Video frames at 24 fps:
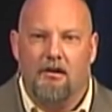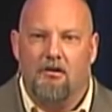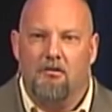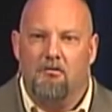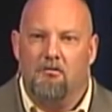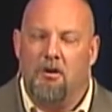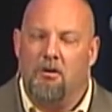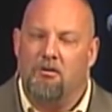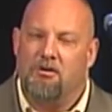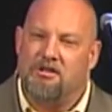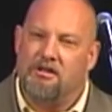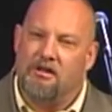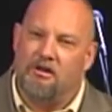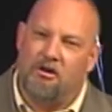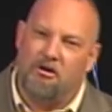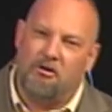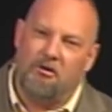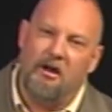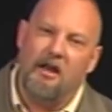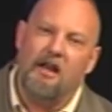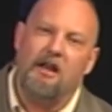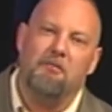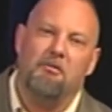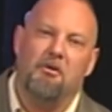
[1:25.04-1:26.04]
what was
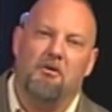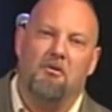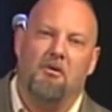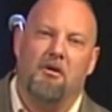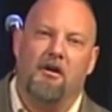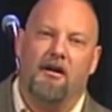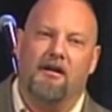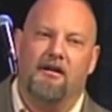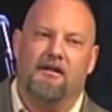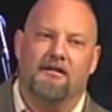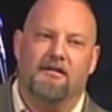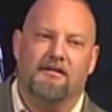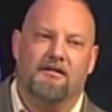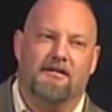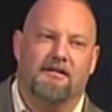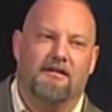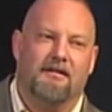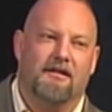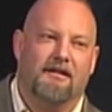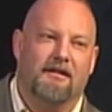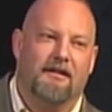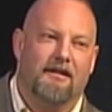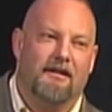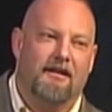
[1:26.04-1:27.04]
incredible was,
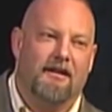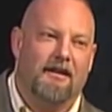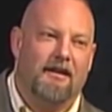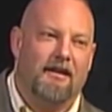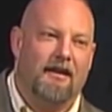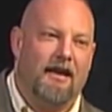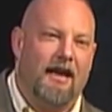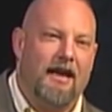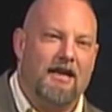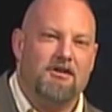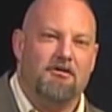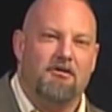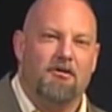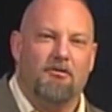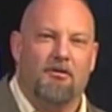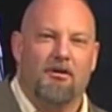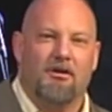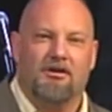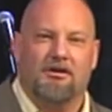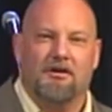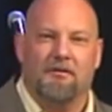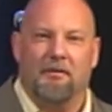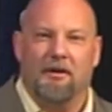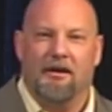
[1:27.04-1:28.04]
as we were
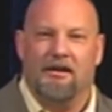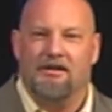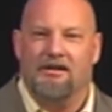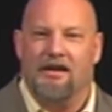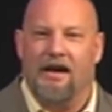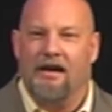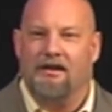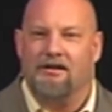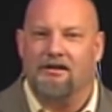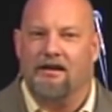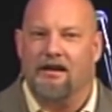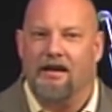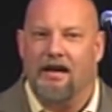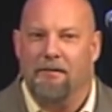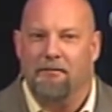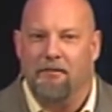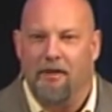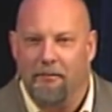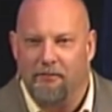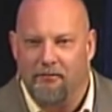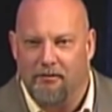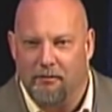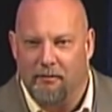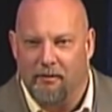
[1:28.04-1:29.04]
worshiping, Jackson came
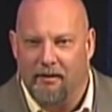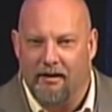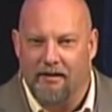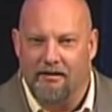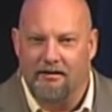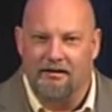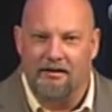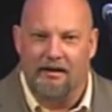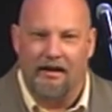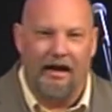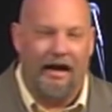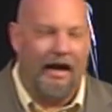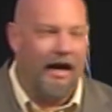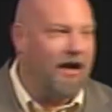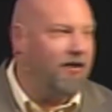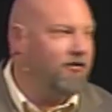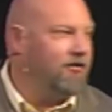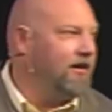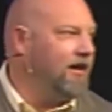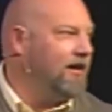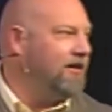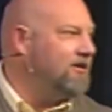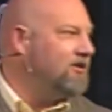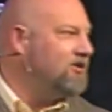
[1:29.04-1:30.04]
up to me and said, I
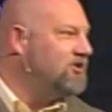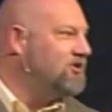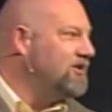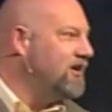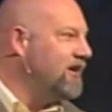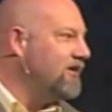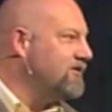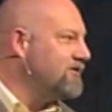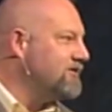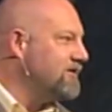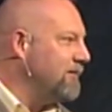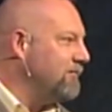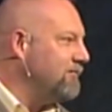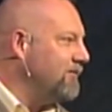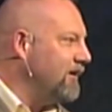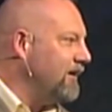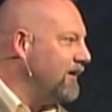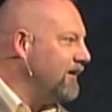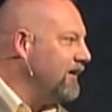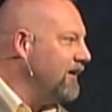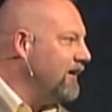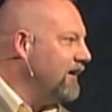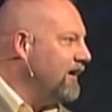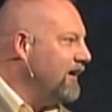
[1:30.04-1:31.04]
would like to share
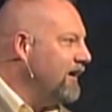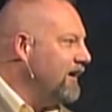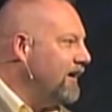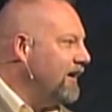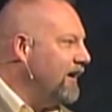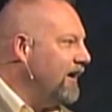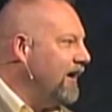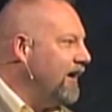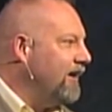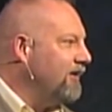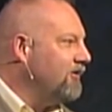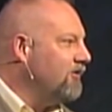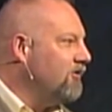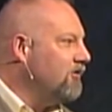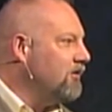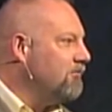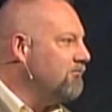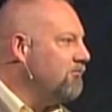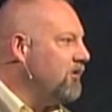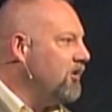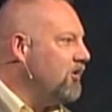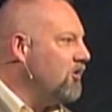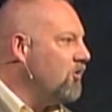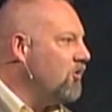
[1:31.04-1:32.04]
something. And lo
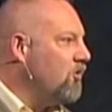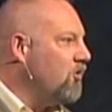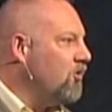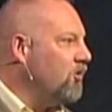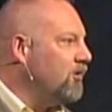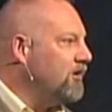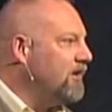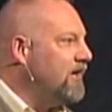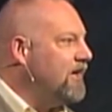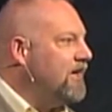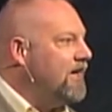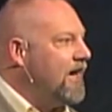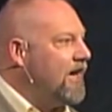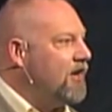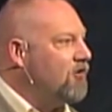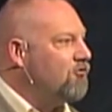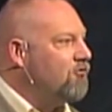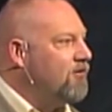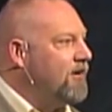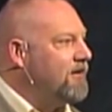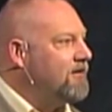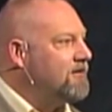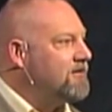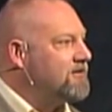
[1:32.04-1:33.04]
and behold, he had
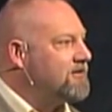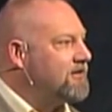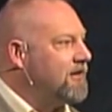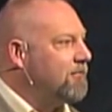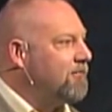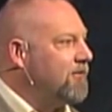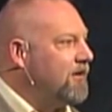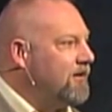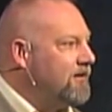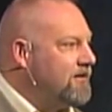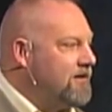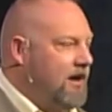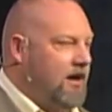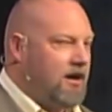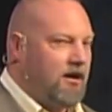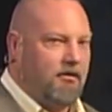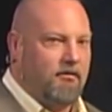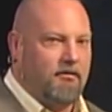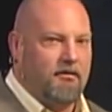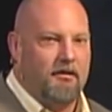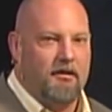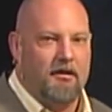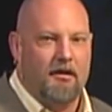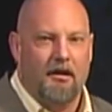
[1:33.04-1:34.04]
written something
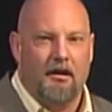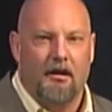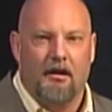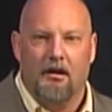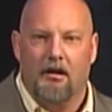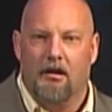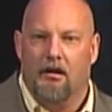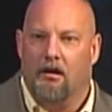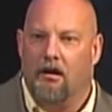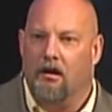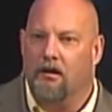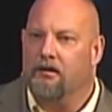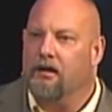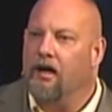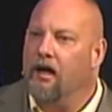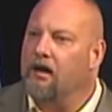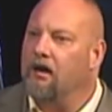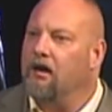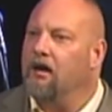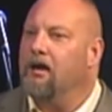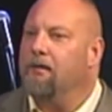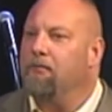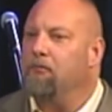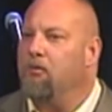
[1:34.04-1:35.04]
down on
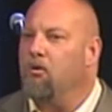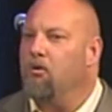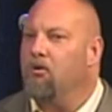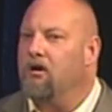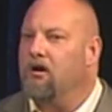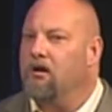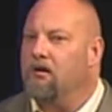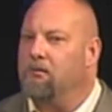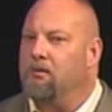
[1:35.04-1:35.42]
that clipboard and a